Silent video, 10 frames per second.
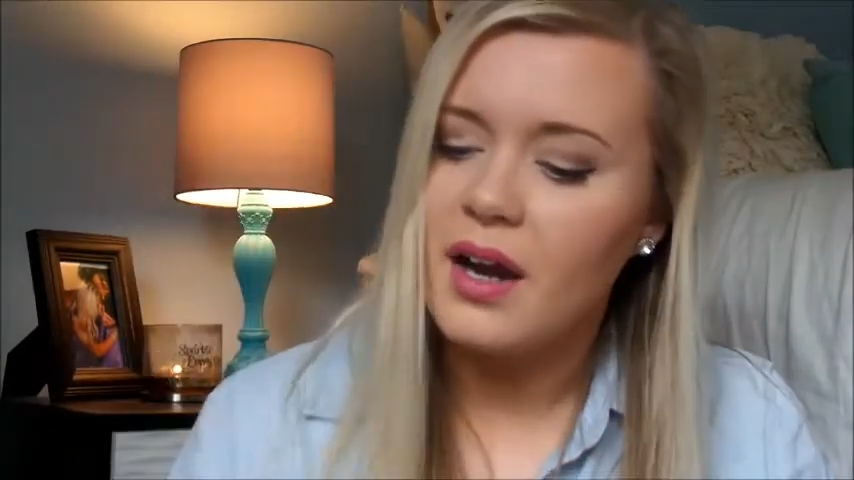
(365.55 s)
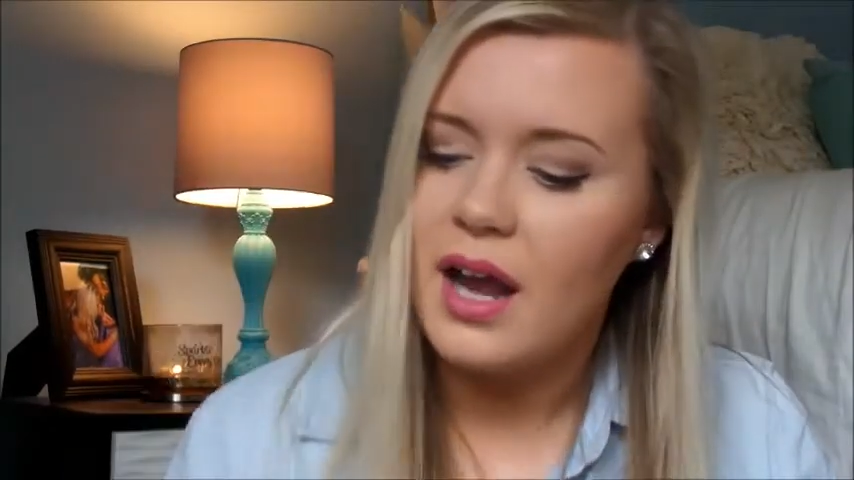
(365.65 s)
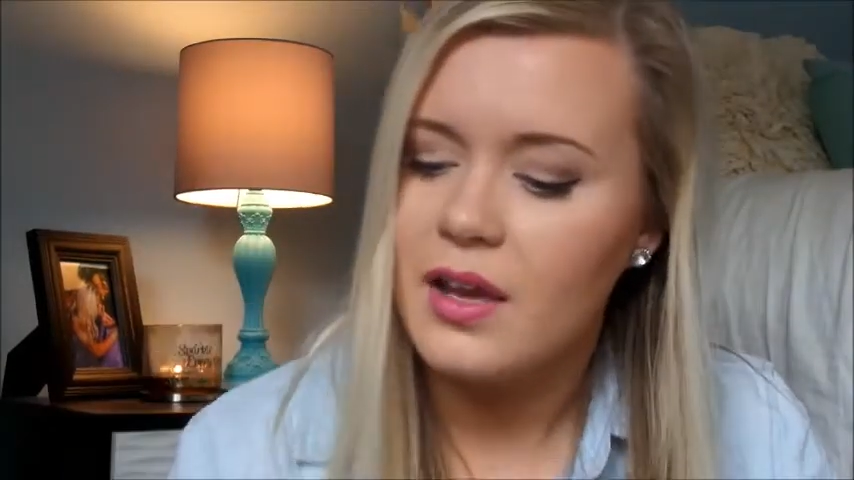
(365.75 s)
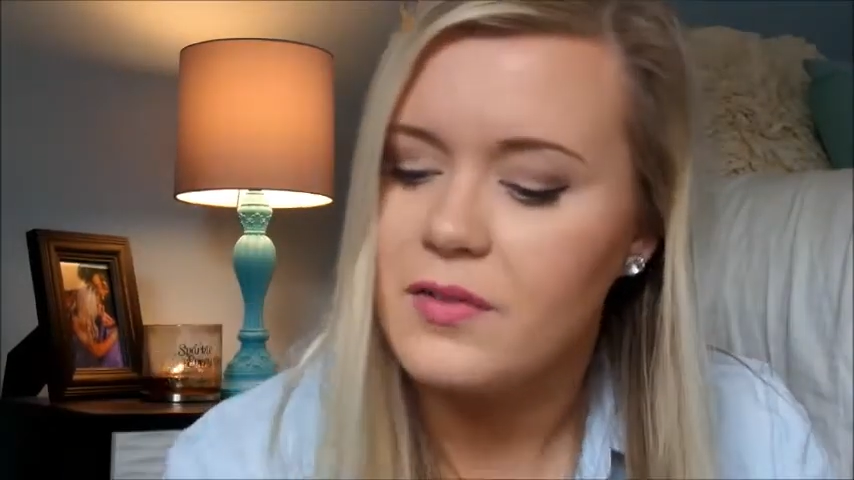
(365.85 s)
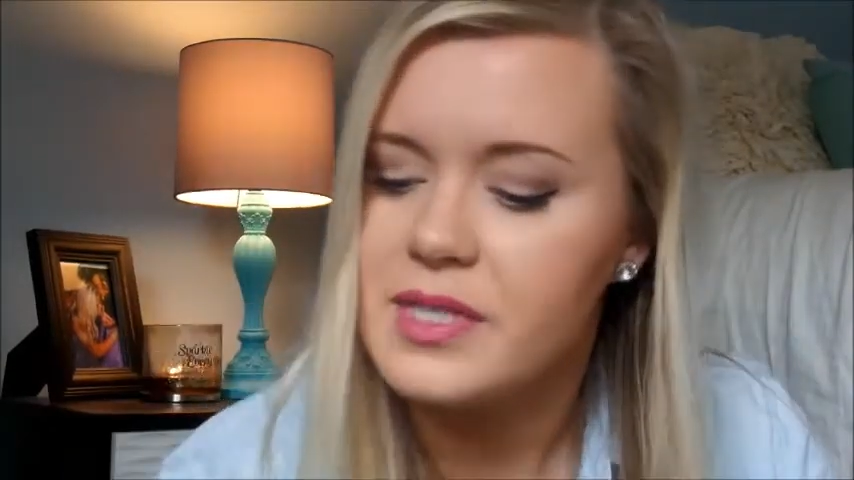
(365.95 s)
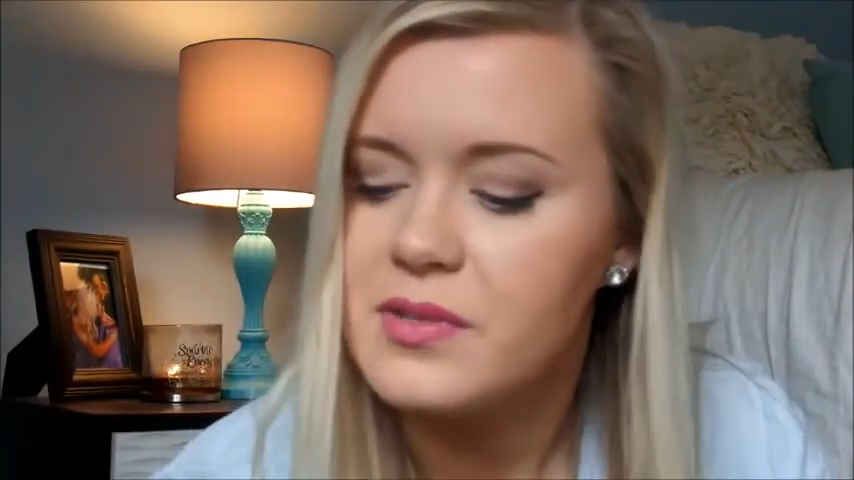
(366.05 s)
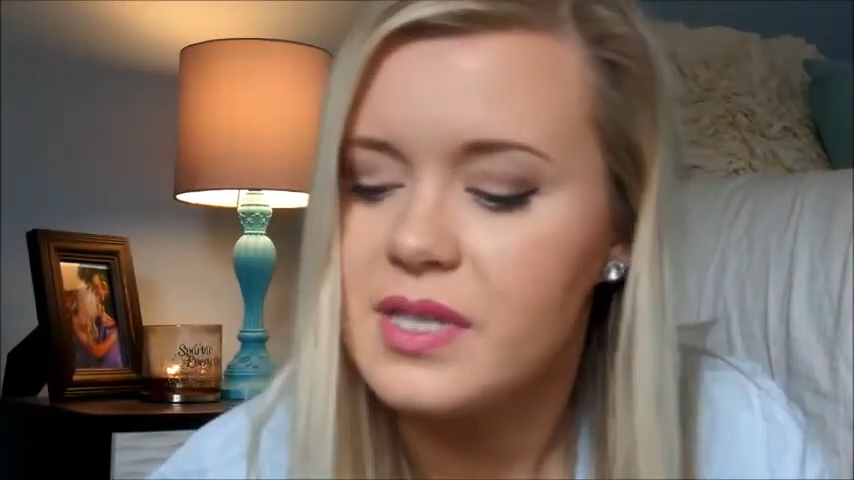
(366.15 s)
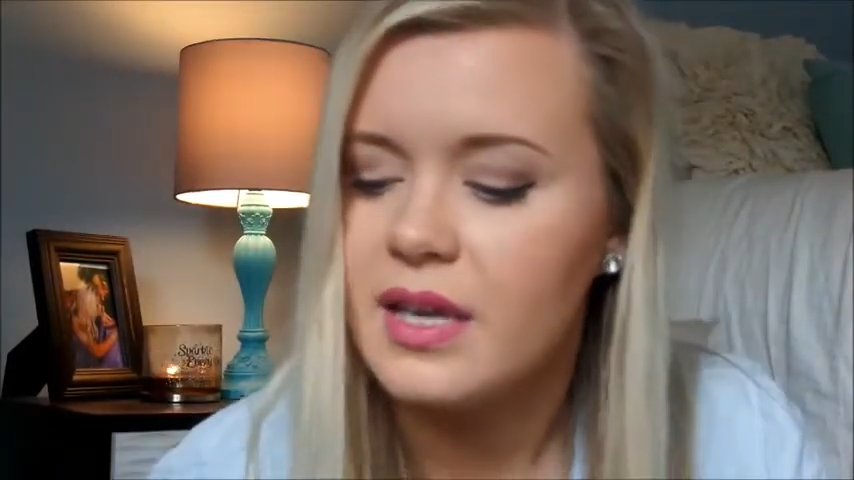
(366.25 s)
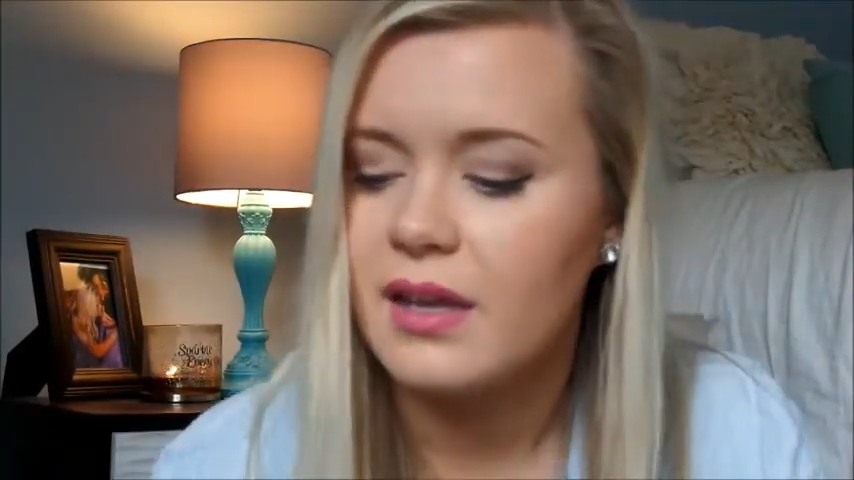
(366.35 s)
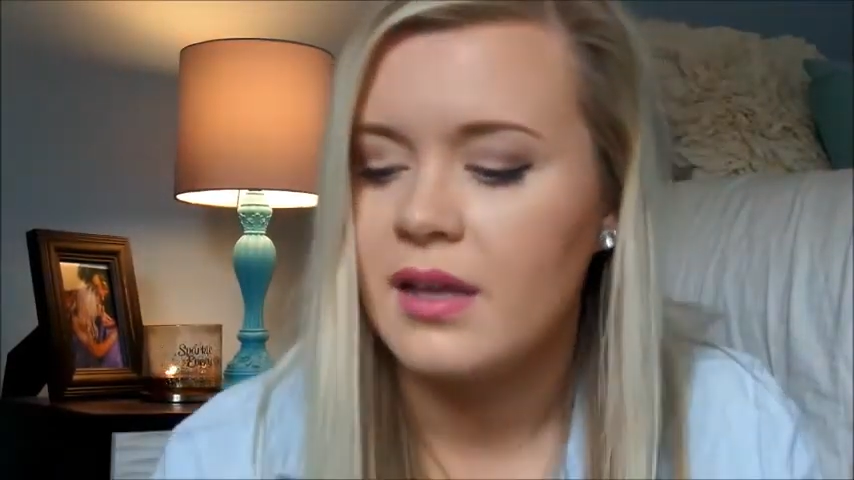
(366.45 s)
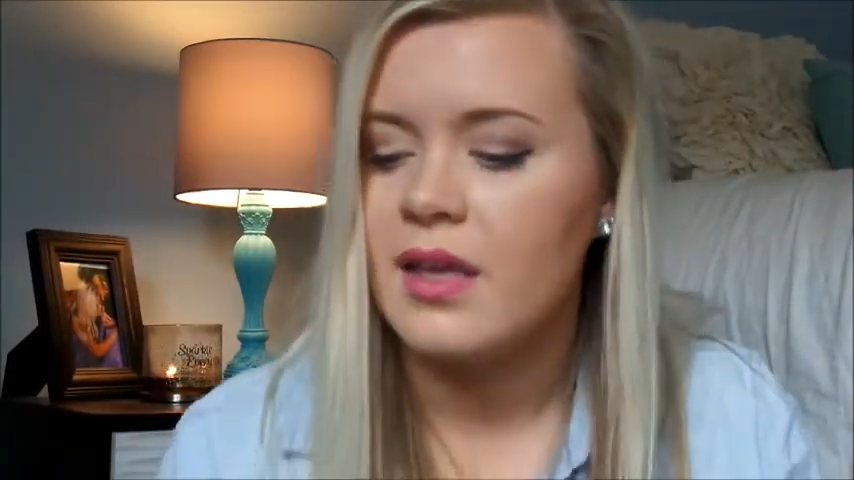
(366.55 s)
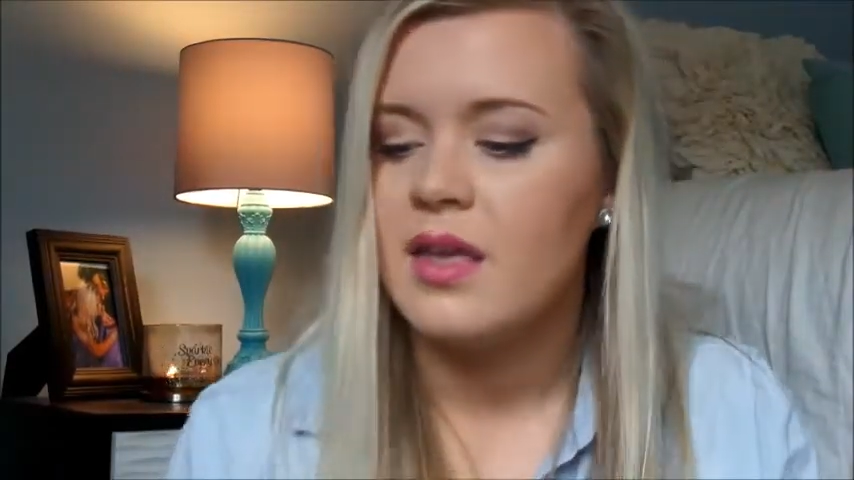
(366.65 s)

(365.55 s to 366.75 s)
I was using